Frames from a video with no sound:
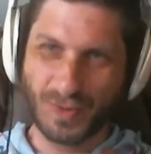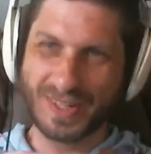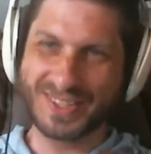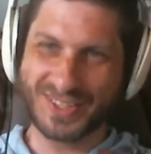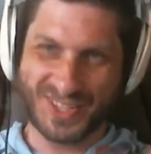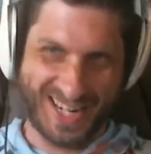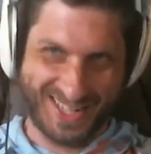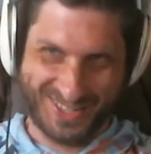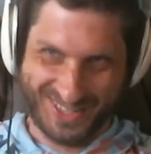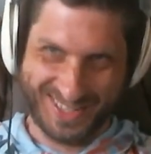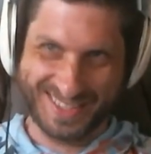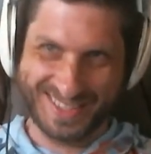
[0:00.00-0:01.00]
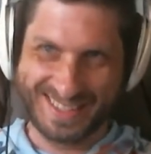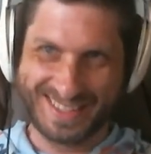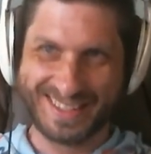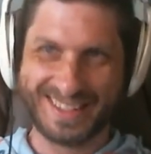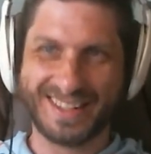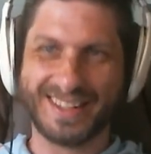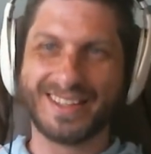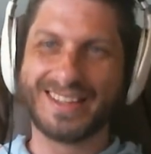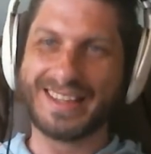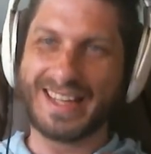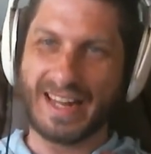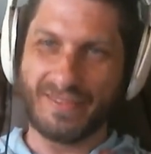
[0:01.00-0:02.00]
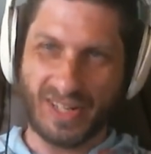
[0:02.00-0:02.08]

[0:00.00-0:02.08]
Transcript: exchanges that have a